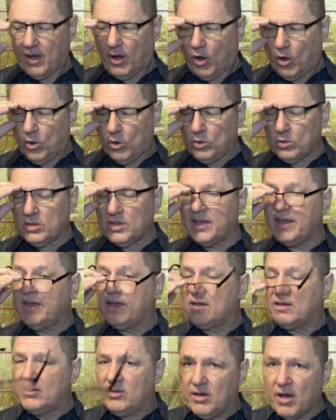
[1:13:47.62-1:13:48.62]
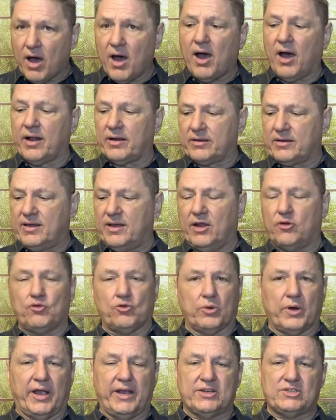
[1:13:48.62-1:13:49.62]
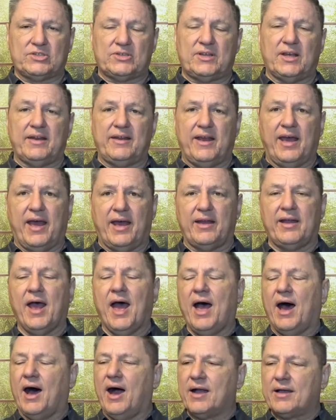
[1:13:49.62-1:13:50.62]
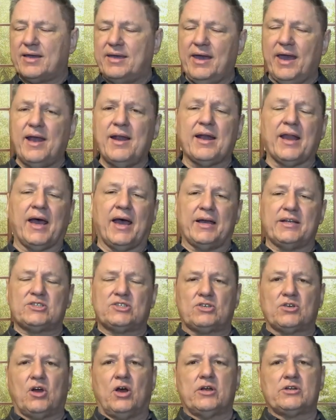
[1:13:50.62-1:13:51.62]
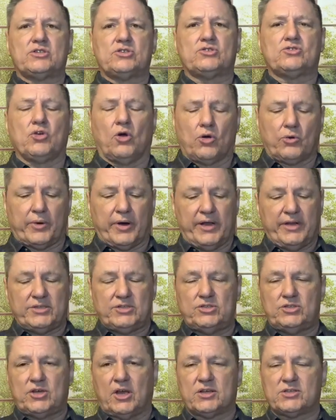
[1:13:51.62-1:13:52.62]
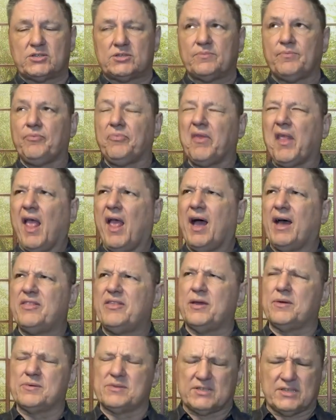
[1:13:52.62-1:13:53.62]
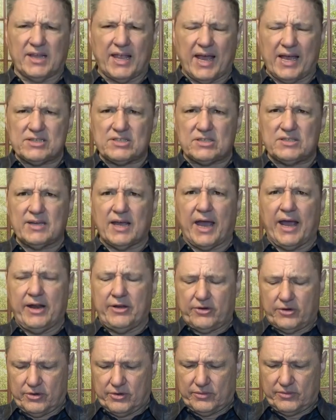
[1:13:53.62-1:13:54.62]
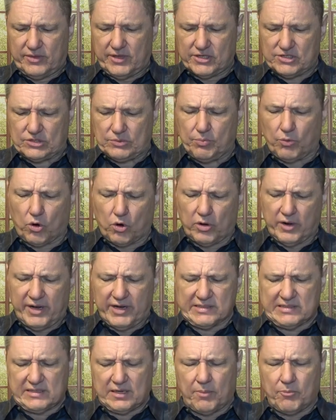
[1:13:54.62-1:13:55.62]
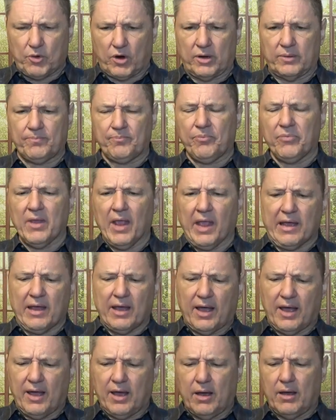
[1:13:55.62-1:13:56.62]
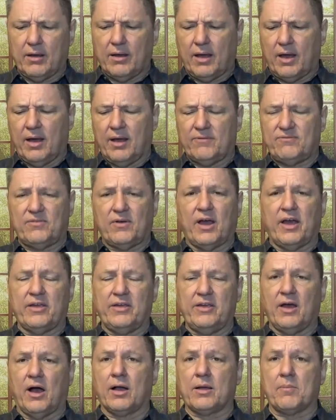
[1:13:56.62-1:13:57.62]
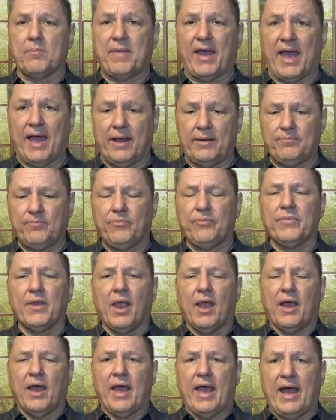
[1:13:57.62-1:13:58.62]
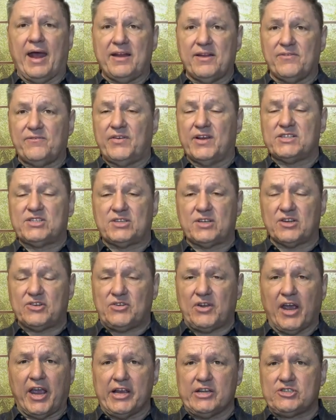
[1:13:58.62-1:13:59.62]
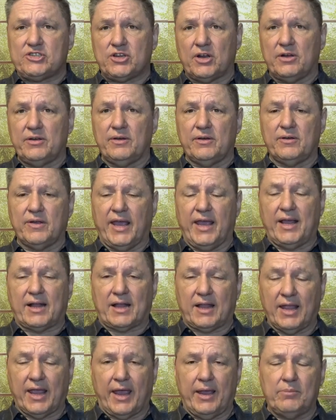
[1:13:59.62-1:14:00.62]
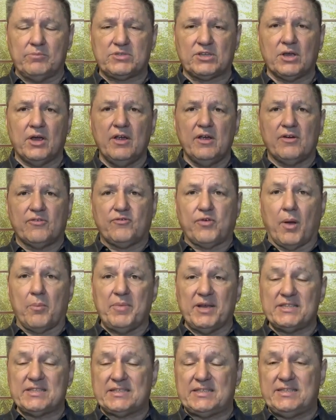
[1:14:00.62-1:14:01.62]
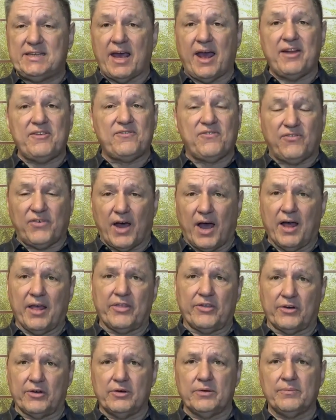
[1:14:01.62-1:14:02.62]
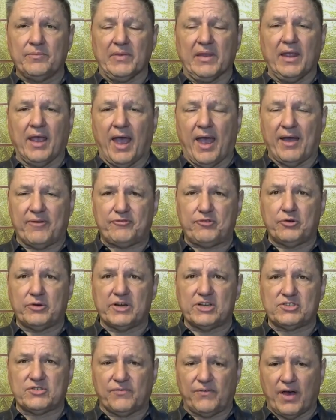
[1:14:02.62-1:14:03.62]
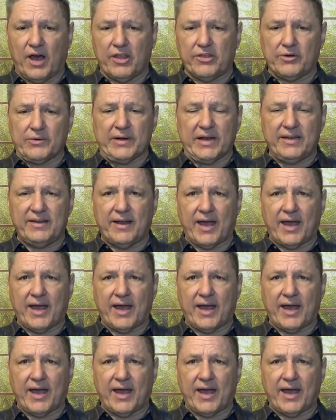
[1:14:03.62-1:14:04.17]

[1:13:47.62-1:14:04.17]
Only God can raise the dead. Again, I saw a story just, I think it was last night or this morning somewhere, uh, of a young man had a visitation, he claims, from his dead father. After his father had